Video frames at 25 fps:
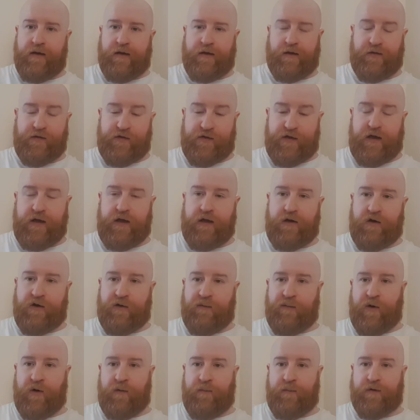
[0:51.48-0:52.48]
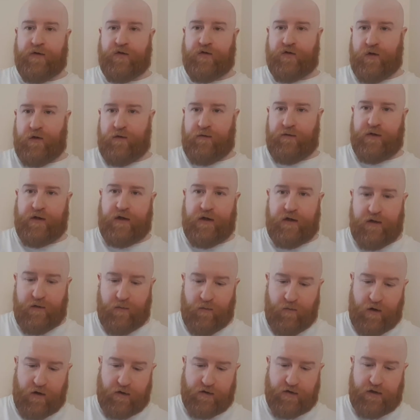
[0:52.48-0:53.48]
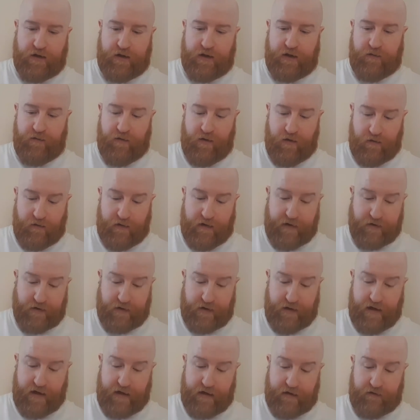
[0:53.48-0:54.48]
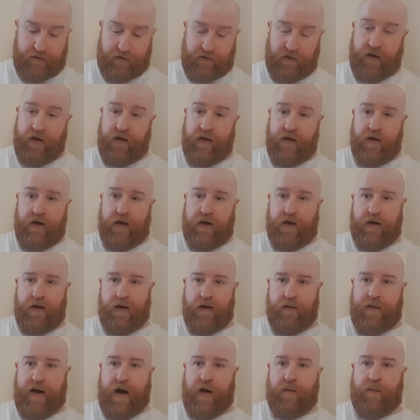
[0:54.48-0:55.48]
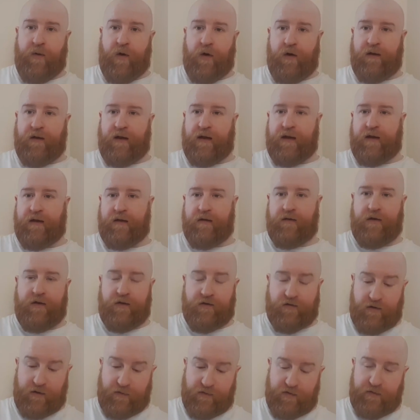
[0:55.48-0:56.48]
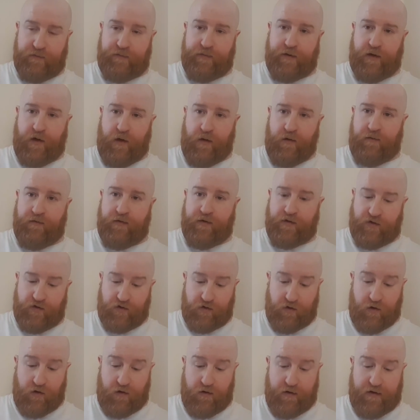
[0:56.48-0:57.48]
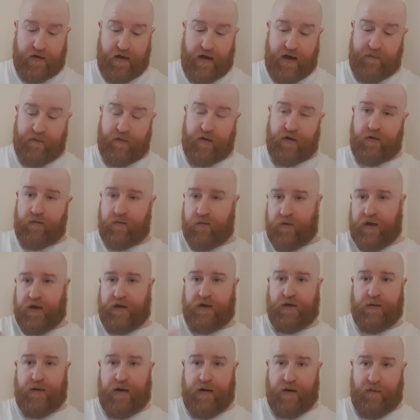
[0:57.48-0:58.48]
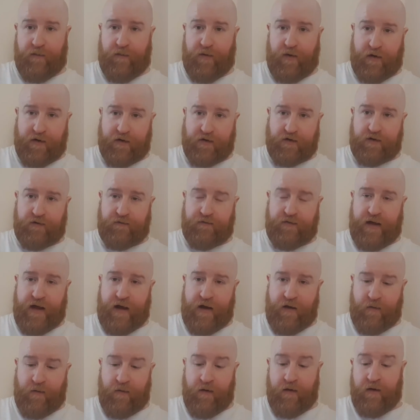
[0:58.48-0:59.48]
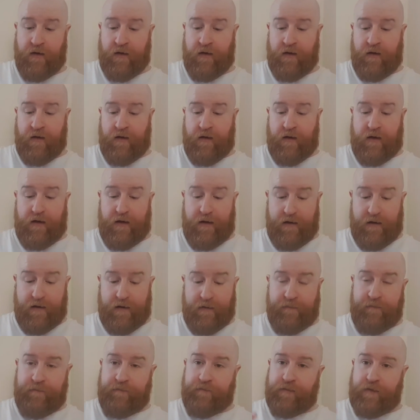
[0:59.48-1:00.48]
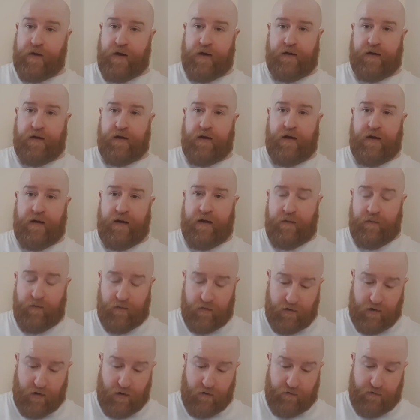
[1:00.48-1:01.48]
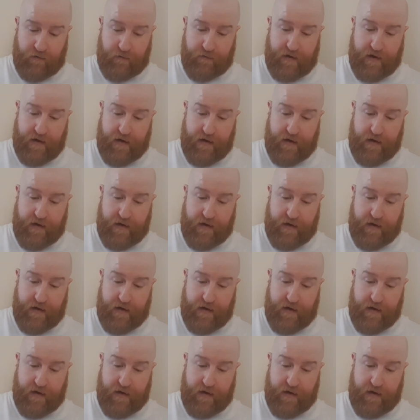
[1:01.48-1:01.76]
you'll see it come up and stuff, and you can watch it at your own leisure, guys. I'll put a link in the description below of the story that I'm going to read you out the points of now, and we'll go from